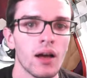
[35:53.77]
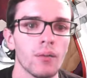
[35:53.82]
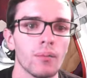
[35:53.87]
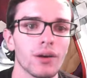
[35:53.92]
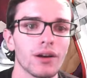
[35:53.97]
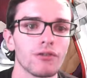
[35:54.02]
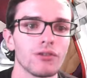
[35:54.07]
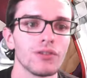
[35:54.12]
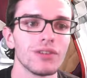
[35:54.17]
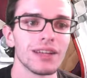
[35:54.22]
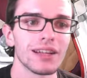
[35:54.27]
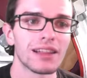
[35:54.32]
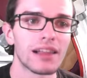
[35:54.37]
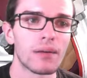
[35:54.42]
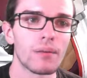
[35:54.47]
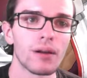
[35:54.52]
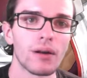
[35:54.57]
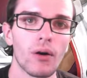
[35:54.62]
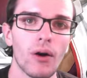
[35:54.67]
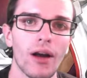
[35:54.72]
but if you did, let
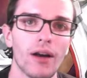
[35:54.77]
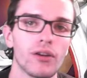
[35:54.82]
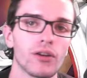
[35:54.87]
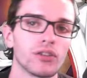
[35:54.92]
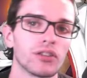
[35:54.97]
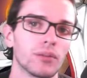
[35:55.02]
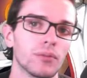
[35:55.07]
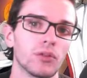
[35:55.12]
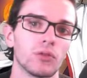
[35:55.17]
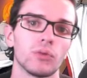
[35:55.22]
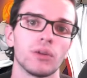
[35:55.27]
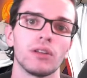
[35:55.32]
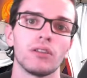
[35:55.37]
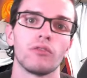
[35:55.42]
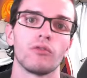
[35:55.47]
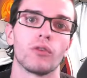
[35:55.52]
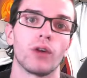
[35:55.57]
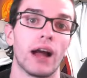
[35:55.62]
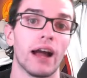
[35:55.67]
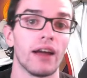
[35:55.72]
me know how your summons went
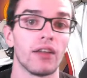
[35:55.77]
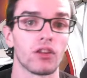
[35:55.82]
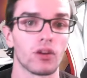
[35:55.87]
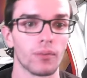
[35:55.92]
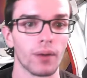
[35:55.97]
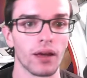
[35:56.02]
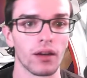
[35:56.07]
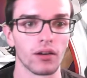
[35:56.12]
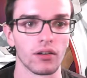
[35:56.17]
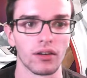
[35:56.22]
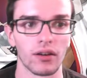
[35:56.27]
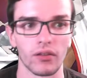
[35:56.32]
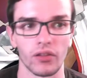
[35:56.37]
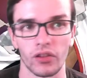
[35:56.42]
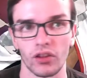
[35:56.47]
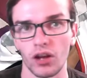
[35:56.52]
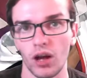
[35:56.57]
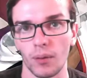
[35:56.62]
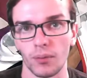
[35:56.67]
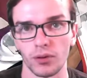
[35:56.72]
for either banner down in the
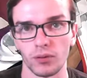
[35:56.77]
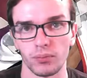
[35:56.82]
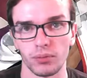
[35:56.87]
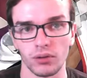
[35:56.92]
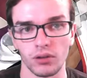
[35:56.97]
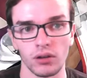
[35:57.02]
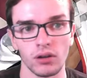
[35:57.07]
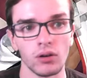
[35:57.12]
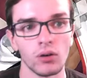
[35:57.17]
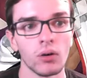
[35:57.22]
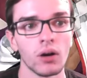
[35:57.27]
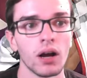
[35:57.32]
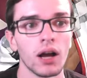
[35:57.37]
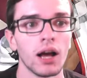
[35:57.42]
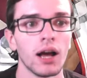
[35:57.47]
comments below.